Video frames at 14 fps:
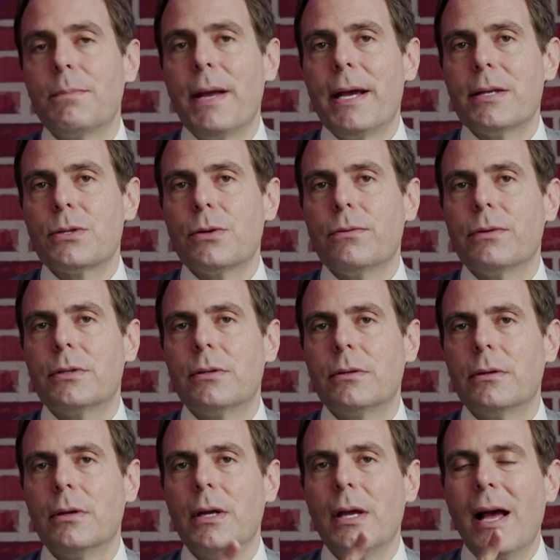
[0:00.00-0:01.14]
to pass over to
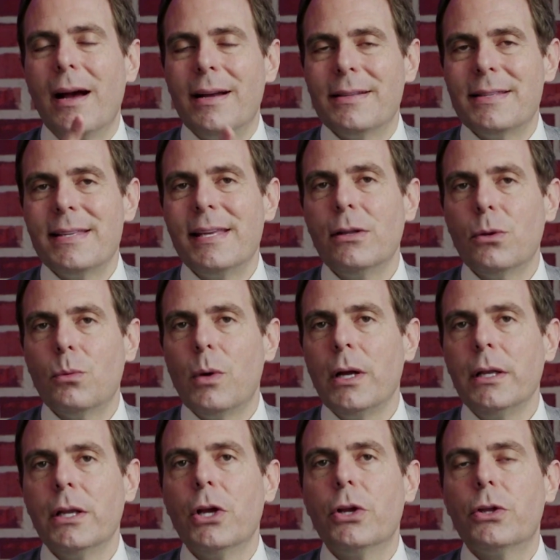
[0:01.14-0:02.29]
you until
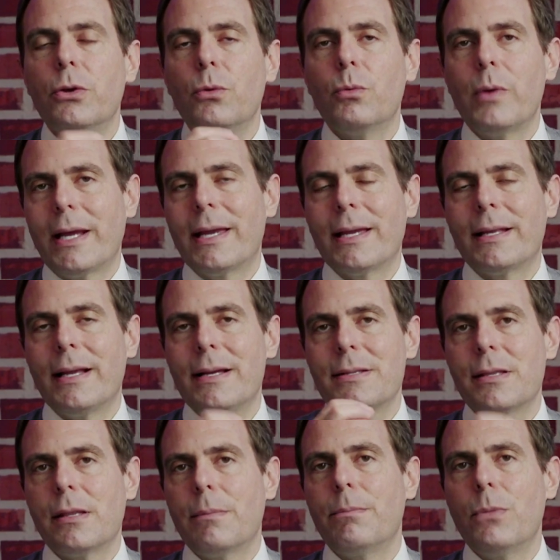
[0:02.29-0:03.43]
what? You recognize
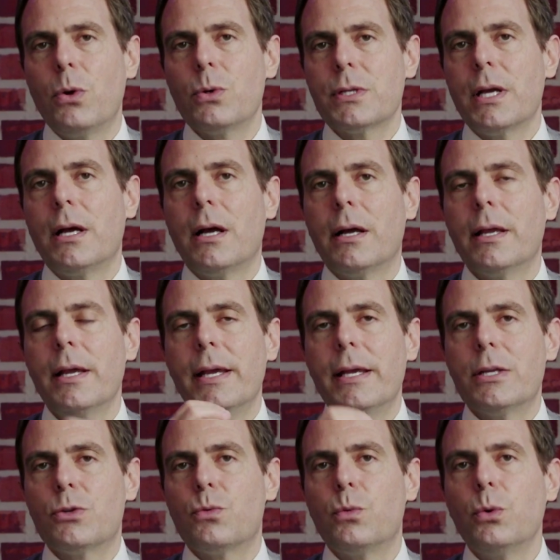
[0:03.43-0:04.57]
that the Most High
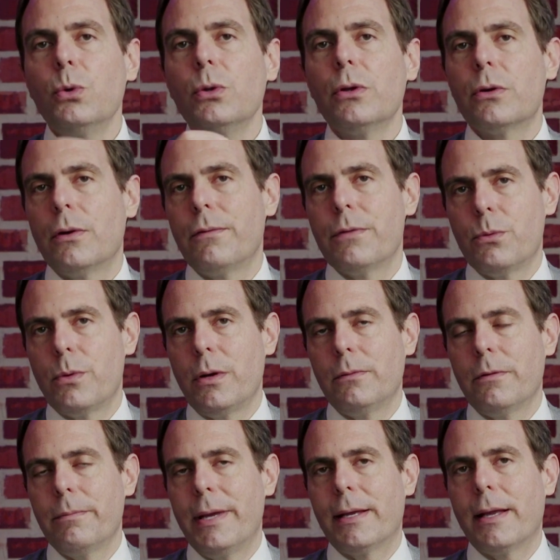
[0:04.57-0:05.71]
is ruler over the realm
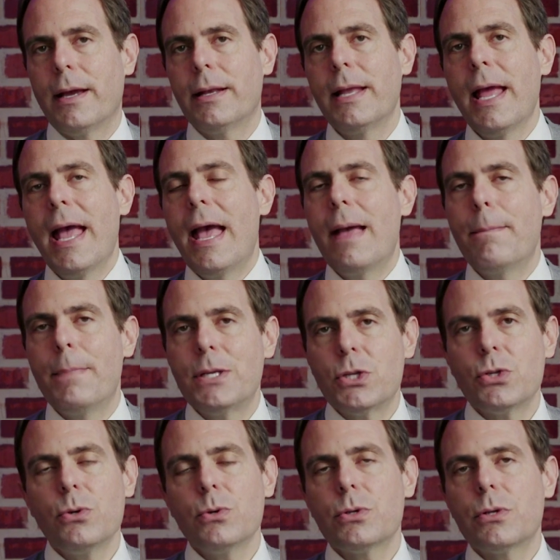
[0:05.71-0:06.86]
of mankind and
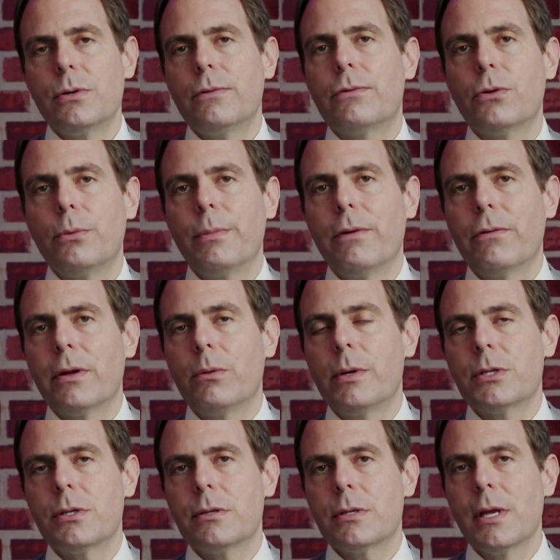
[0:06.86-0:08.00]
bestows it over whomever he
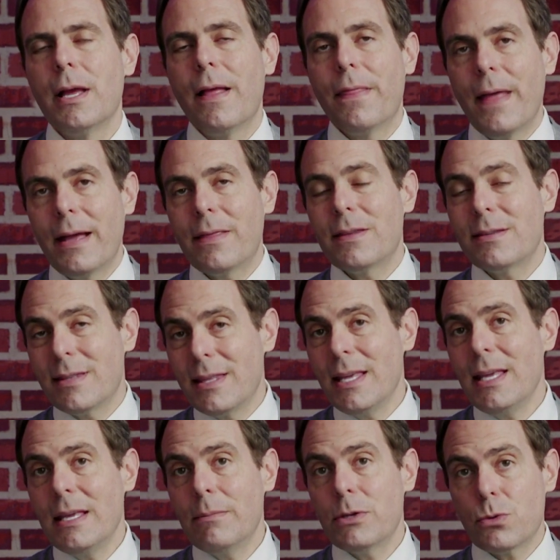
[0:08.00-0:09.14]
wishes. That
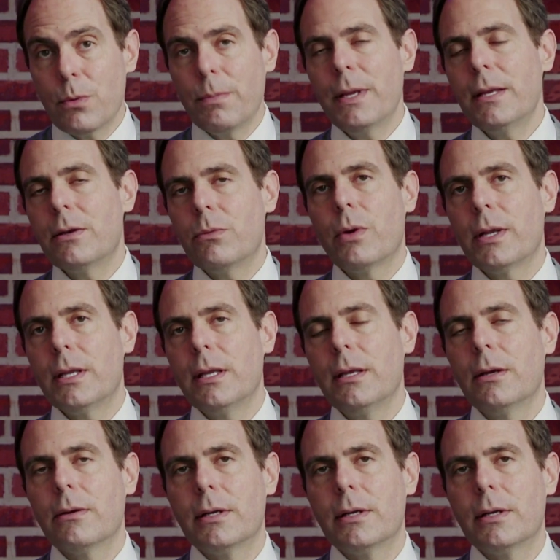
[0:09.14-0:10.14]
theme is repeated right here